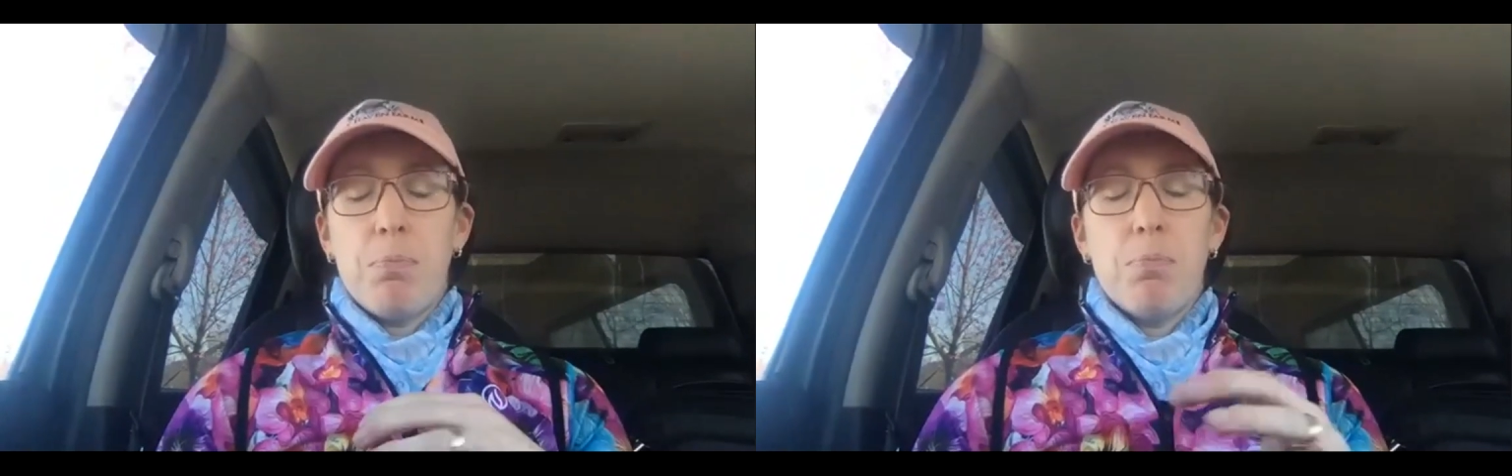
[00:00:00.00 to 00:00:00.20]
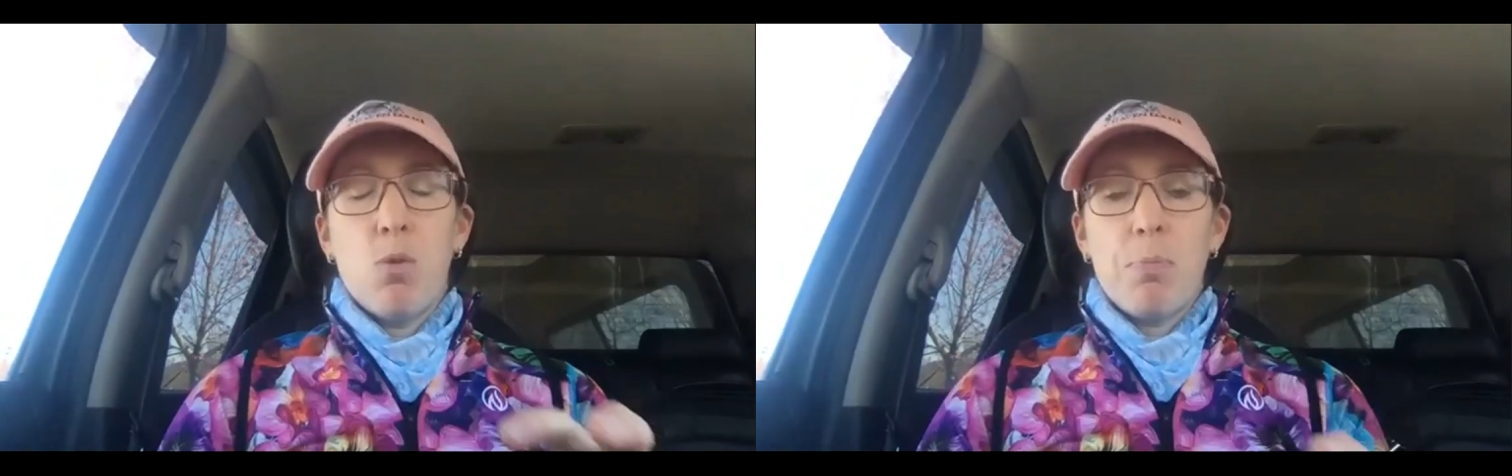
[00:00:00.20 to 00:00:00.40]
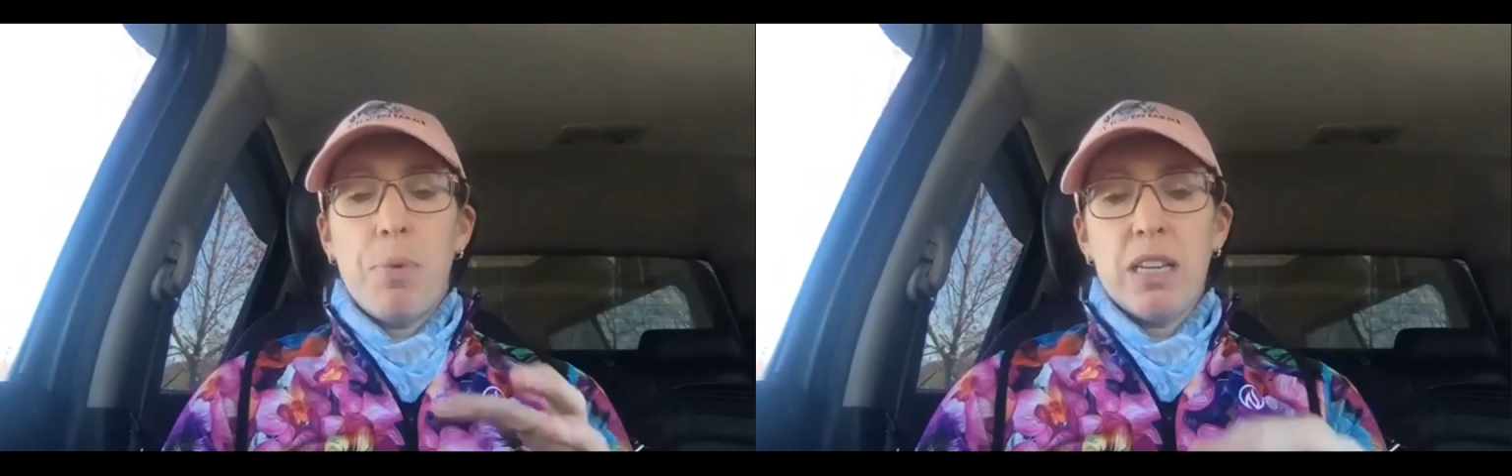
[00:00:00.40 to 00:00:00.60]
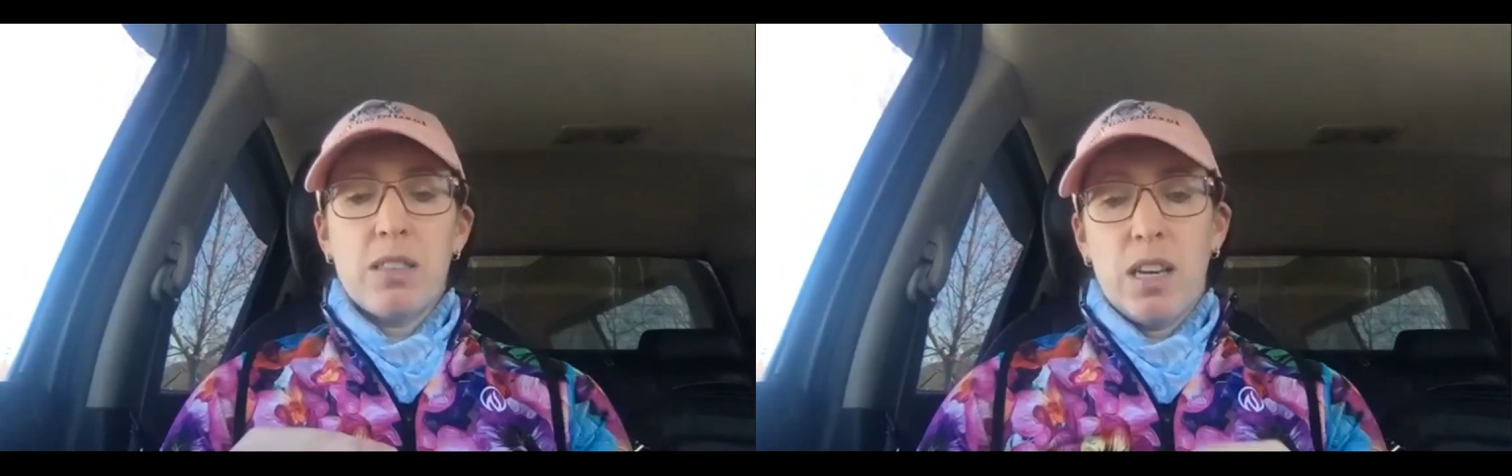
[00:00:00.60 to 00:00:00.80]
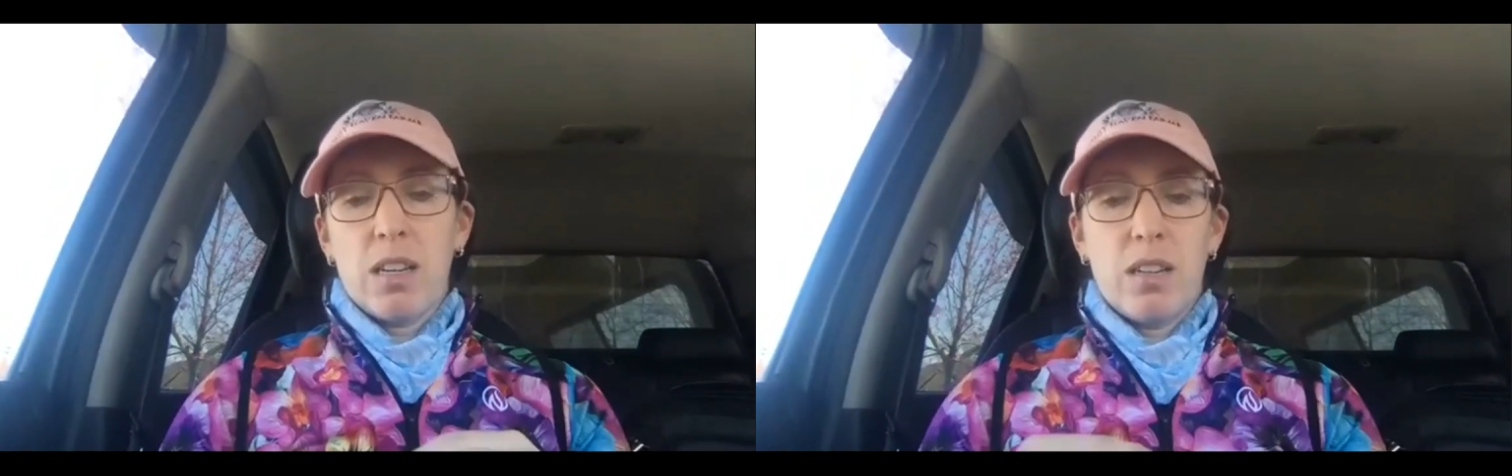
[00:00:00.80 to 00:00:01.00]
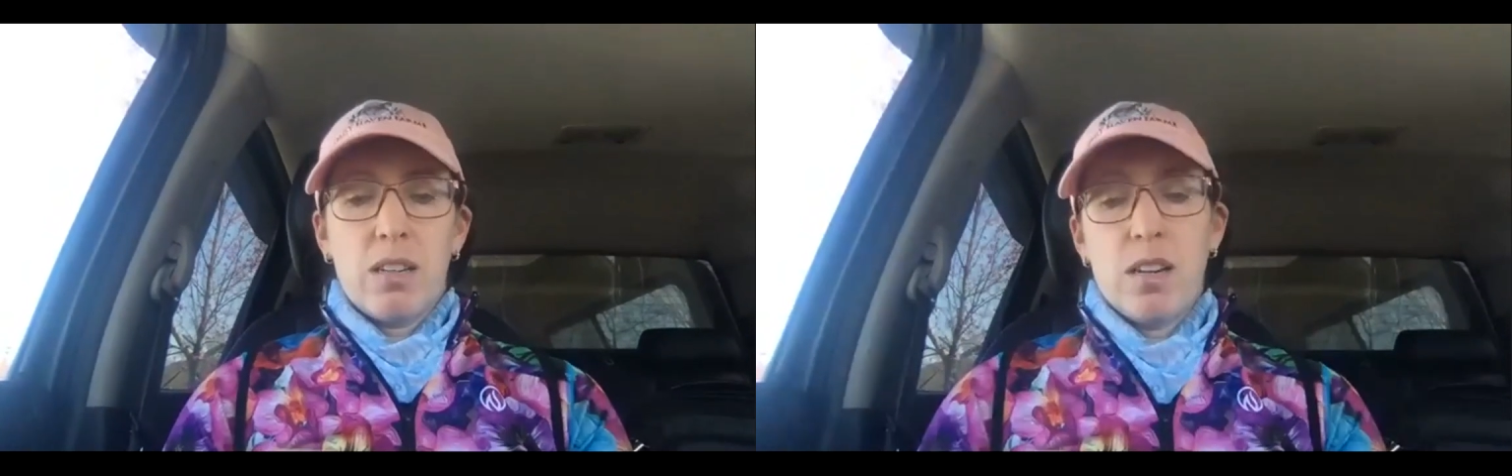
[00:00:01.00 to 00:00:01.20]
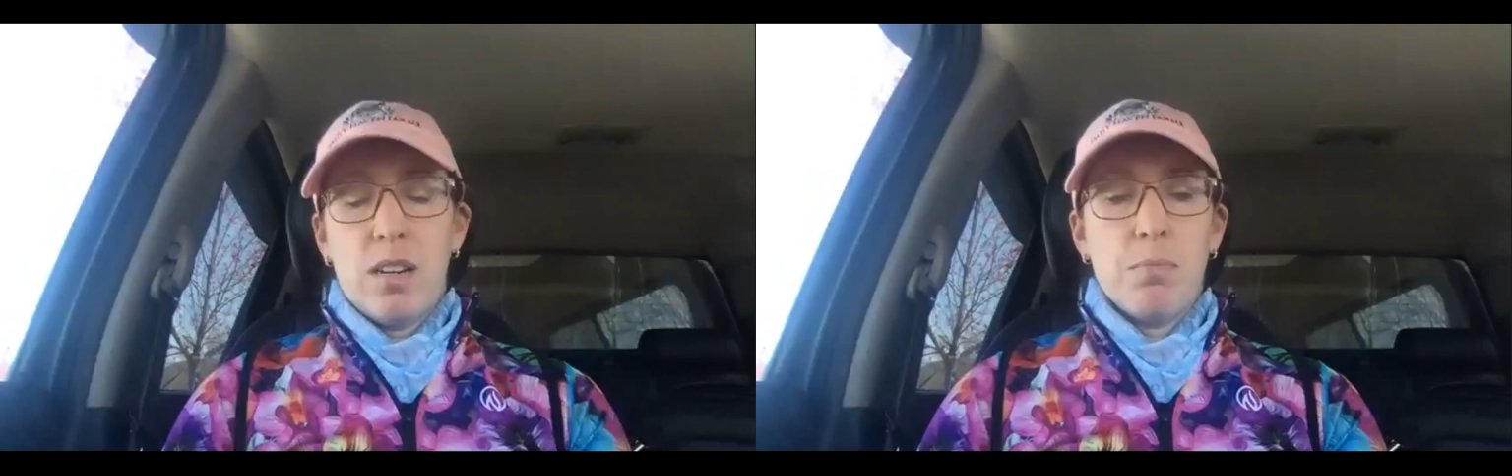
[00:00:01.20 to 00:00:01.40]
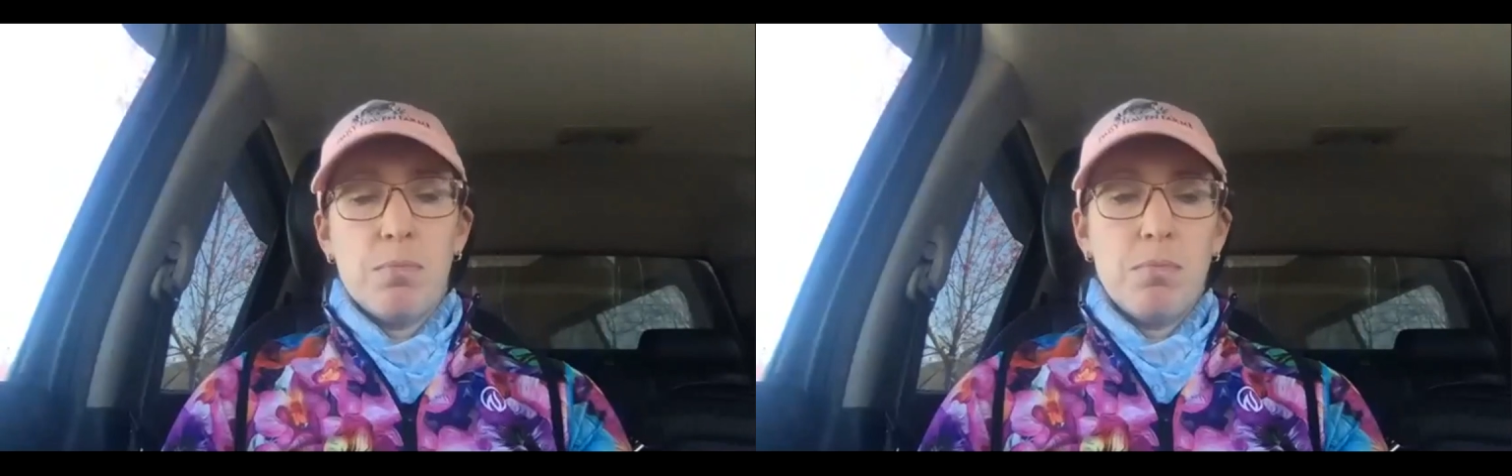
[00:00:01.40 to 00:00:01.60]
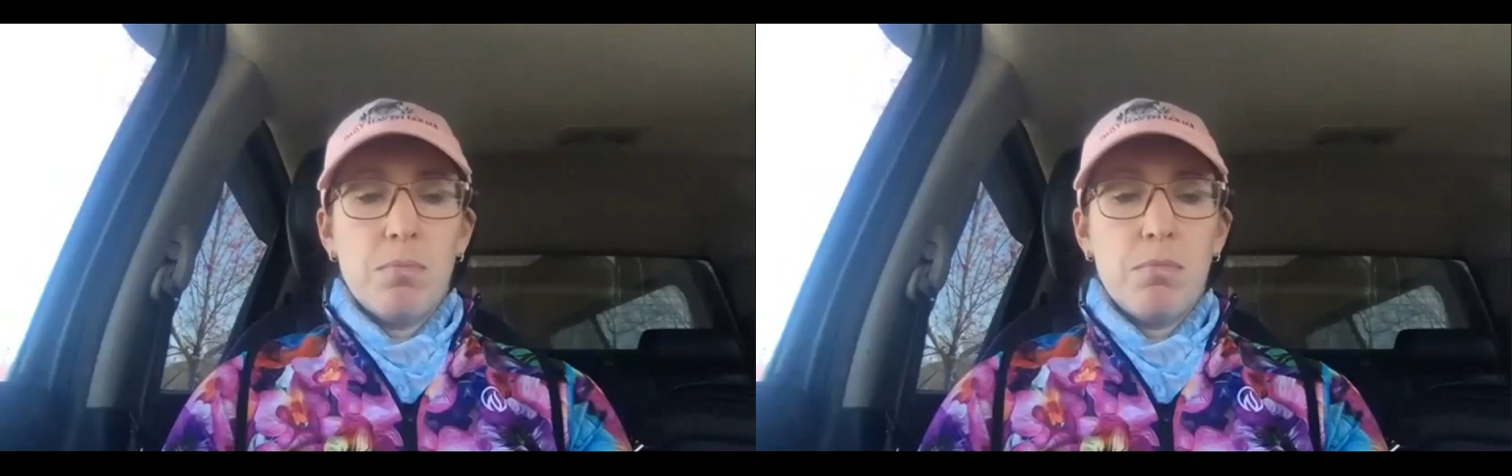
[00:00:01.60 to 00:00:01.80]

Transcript: more basic, um,